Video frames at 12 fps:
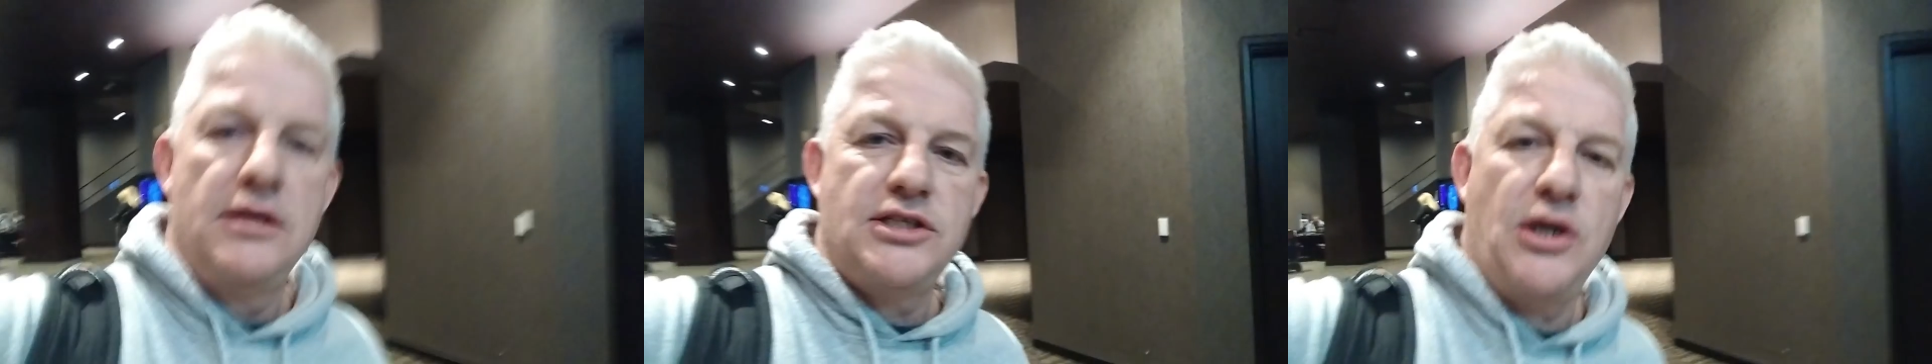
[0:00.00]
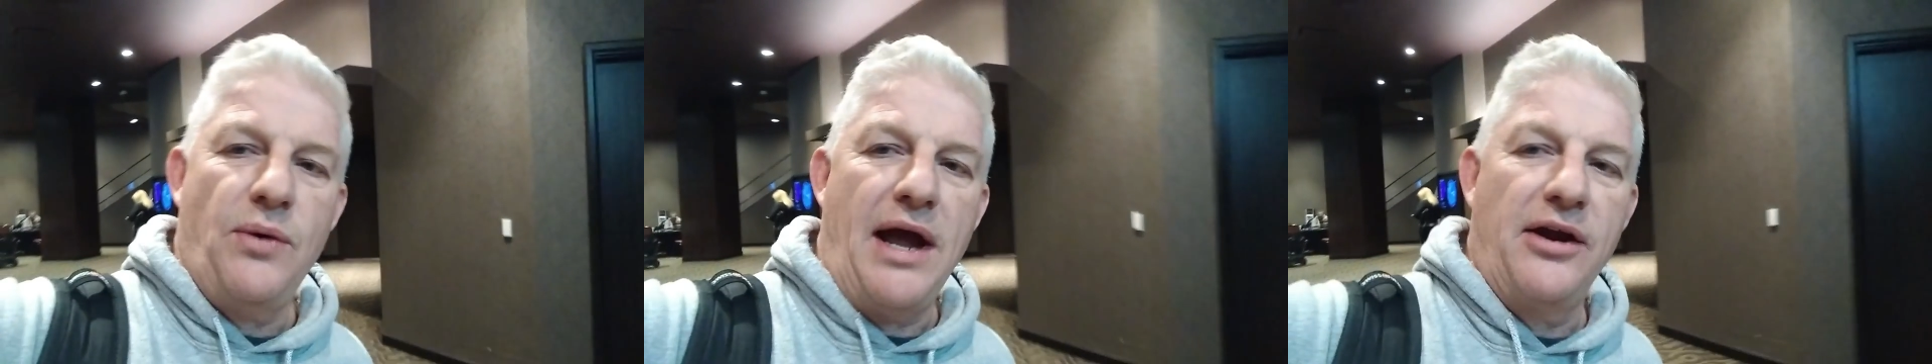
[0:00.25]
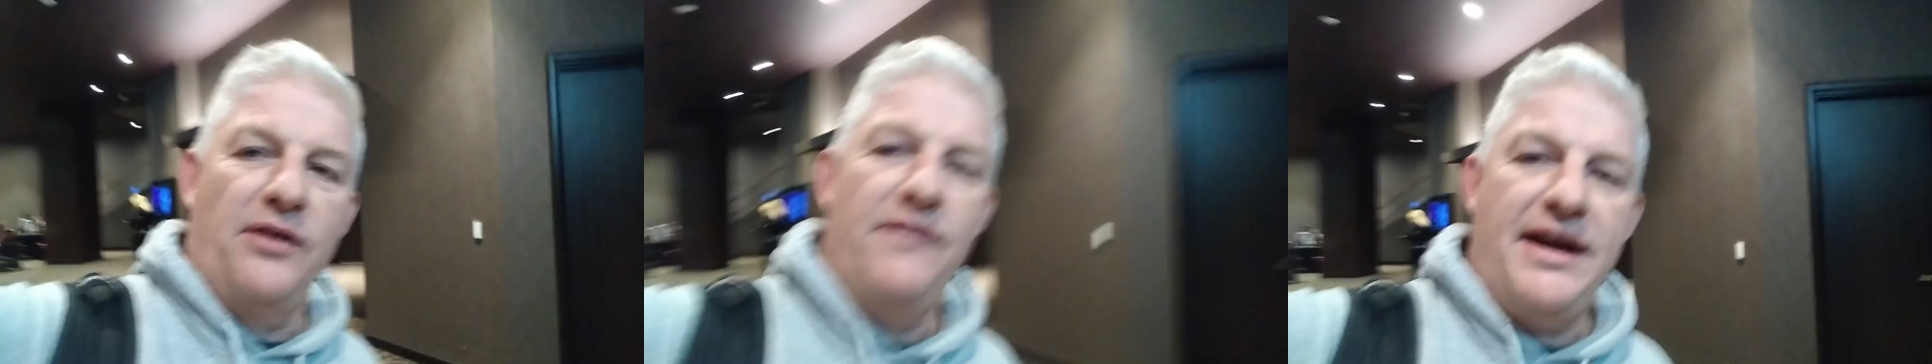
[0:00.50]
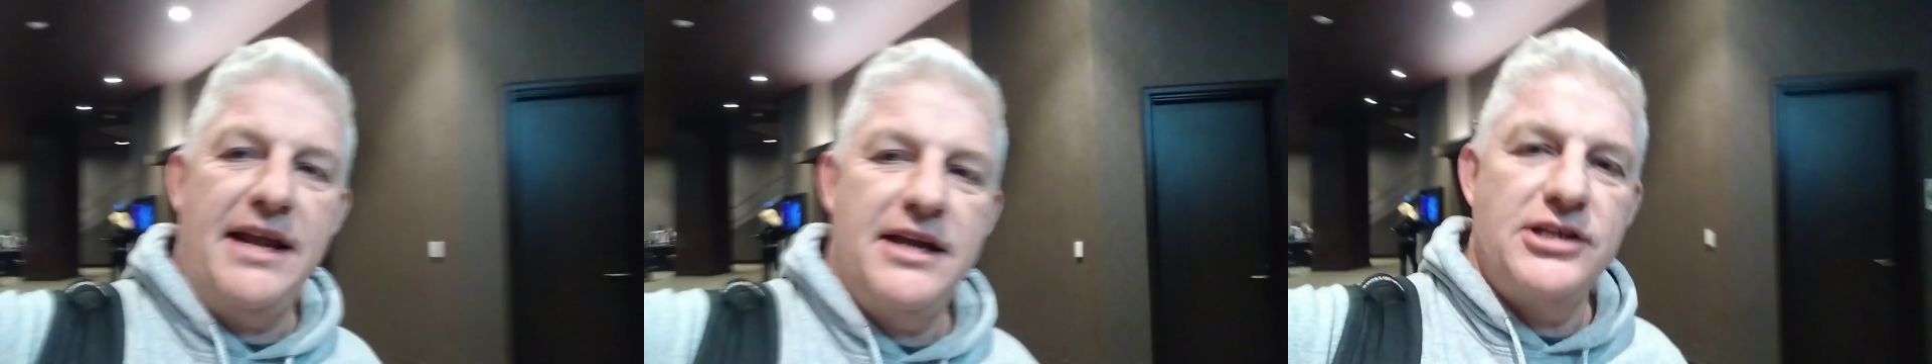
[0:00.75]
So
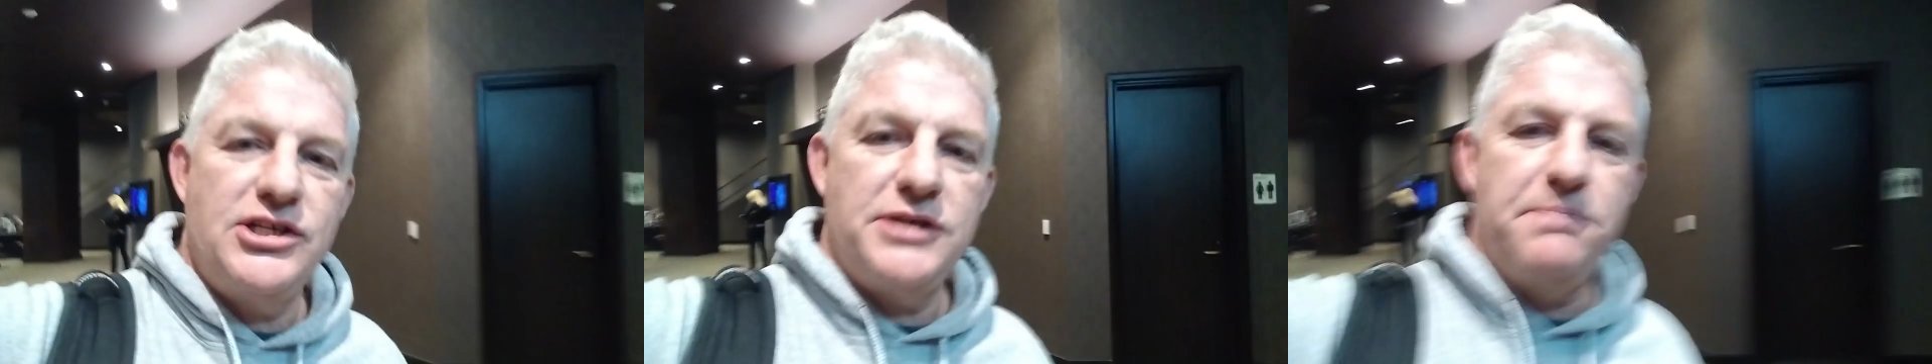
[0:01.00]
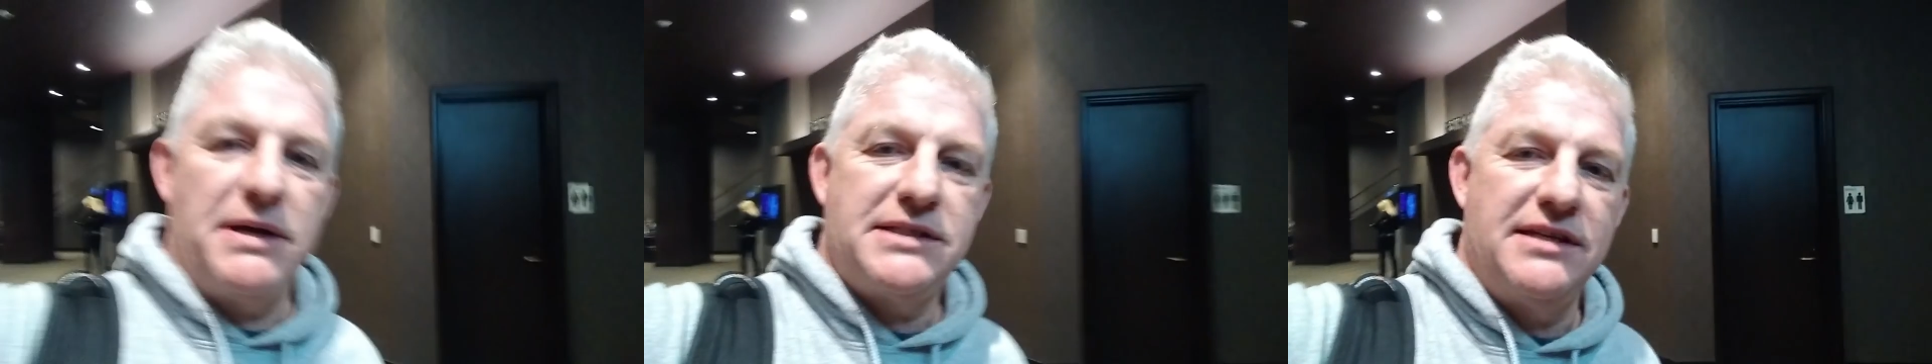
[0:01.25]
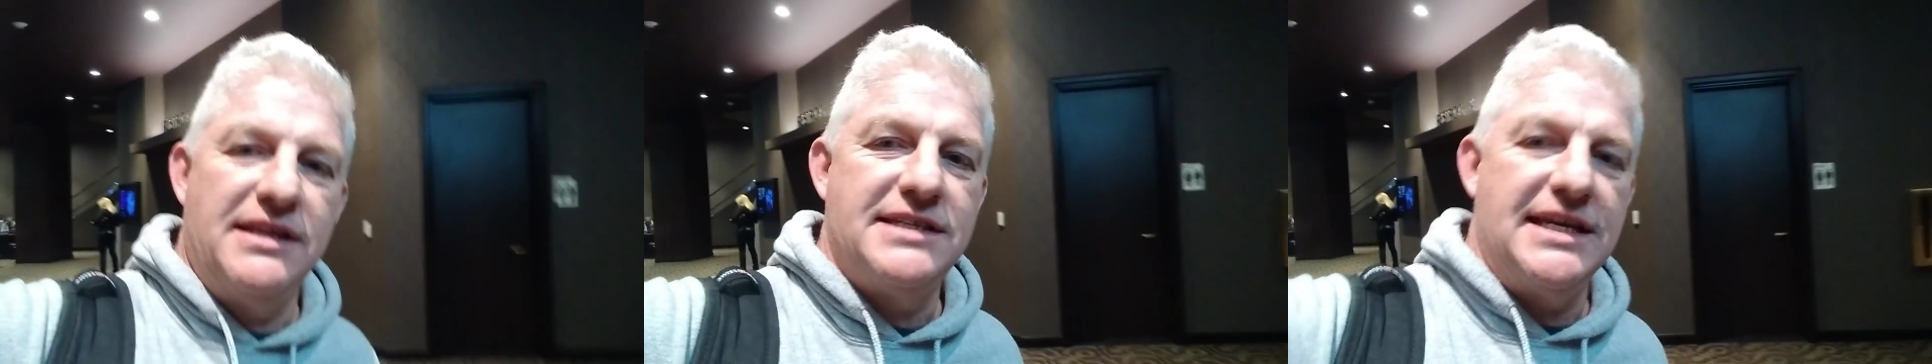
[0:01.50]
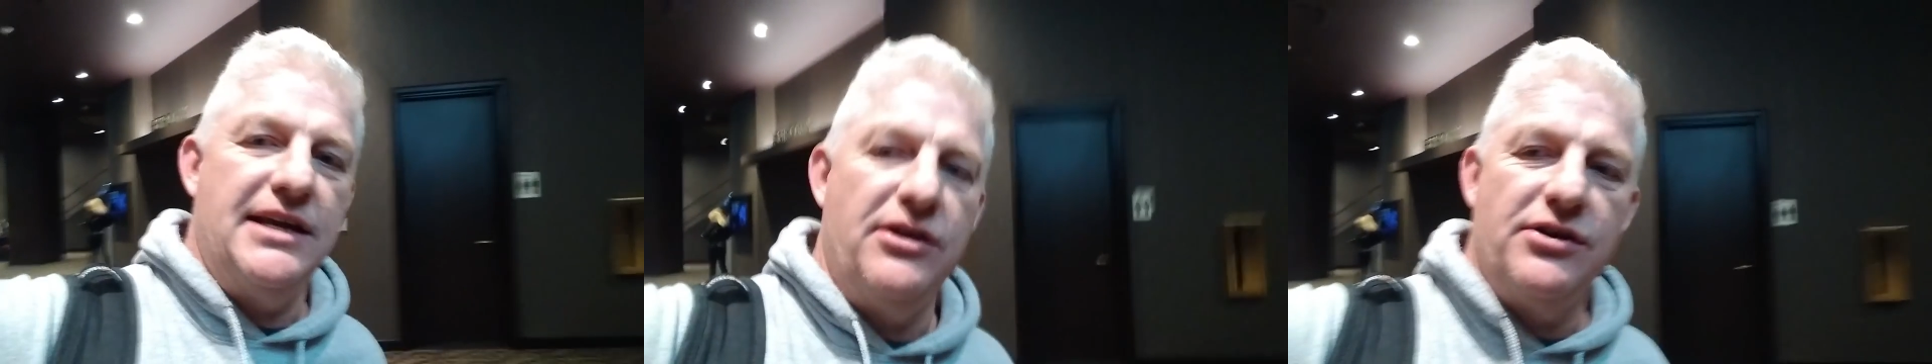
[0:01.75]
aggravating. Just busted the
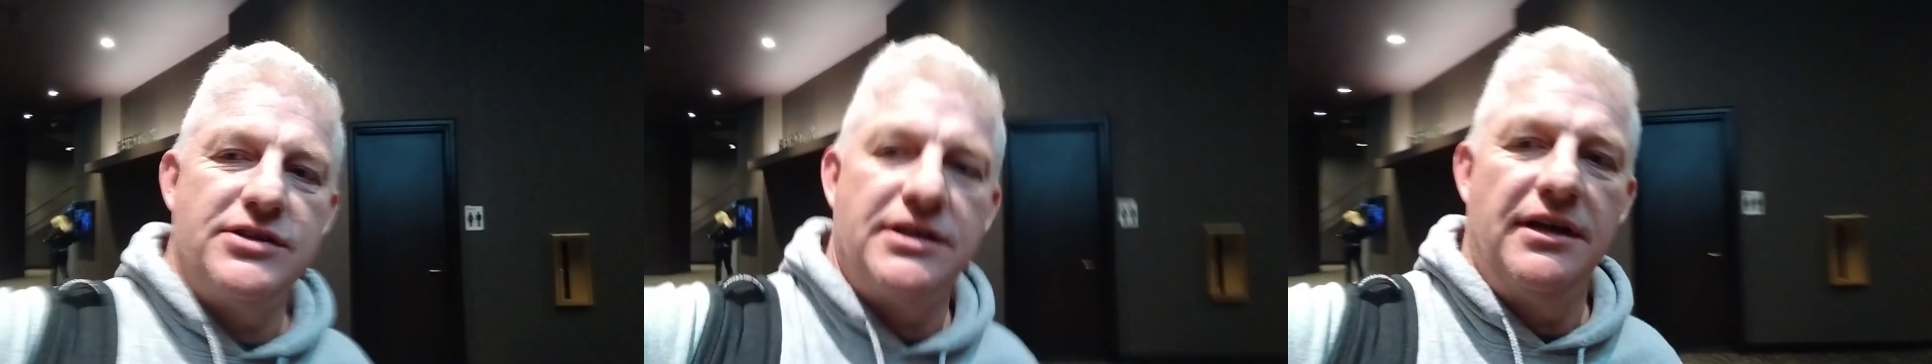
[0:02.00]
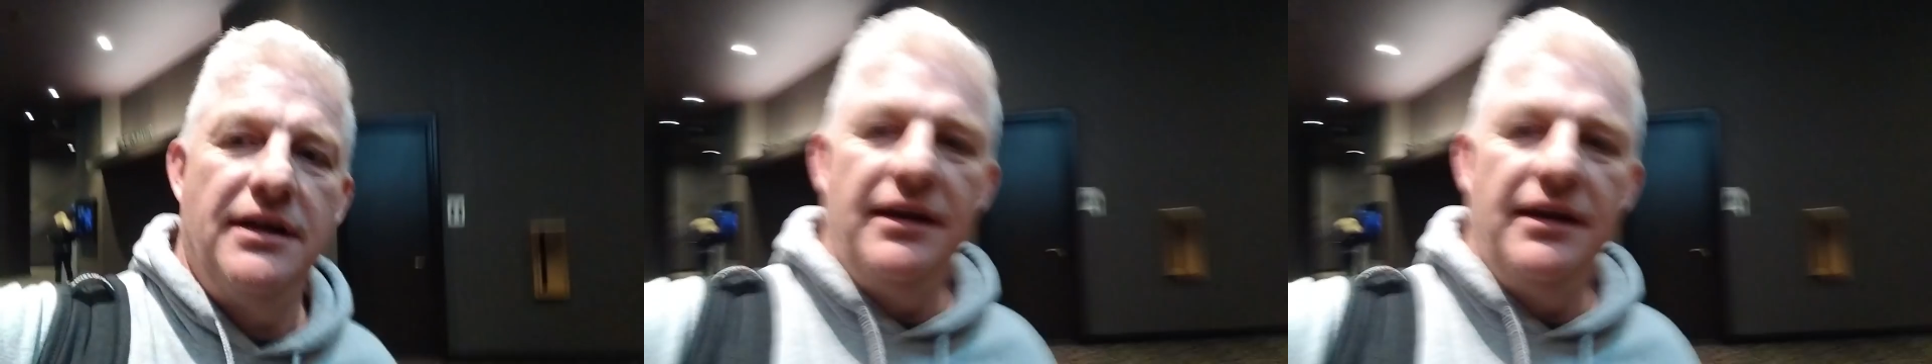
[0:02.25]
seniors.